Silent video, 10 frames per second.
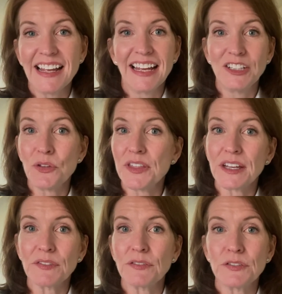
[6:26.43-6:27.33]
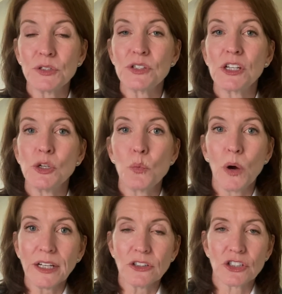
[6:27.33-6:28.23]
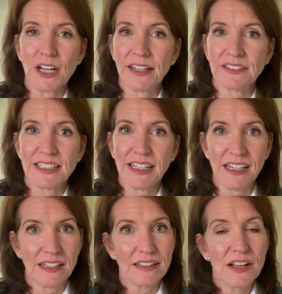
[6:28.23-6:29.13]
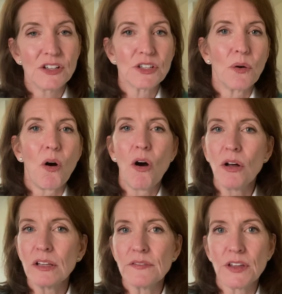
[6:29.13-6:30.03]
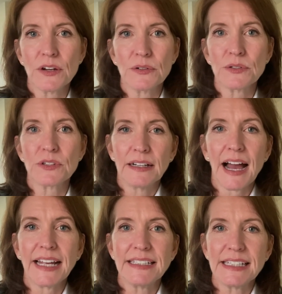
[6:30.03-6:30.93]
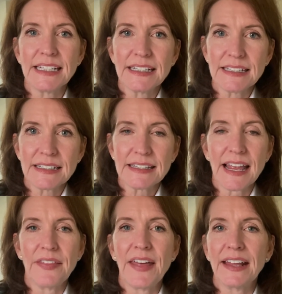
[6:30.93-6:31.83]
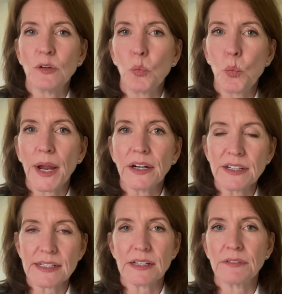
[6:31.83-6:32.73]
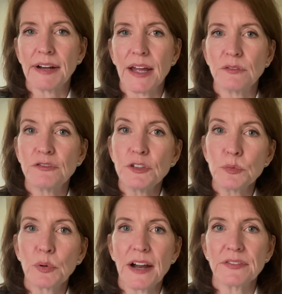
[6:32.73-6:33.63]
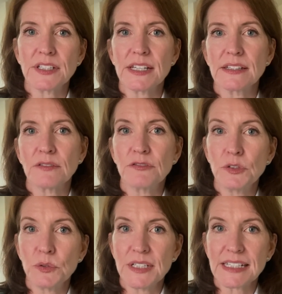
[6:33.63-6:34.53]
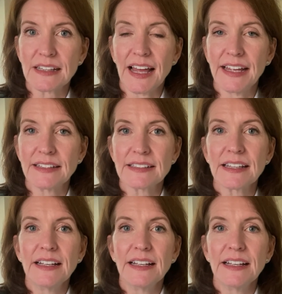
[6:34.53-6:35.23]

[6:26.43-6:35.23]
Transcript: and you think of the foods that you want your child to eat. So all of those ideas and that awareness around food preferences and food dislikes,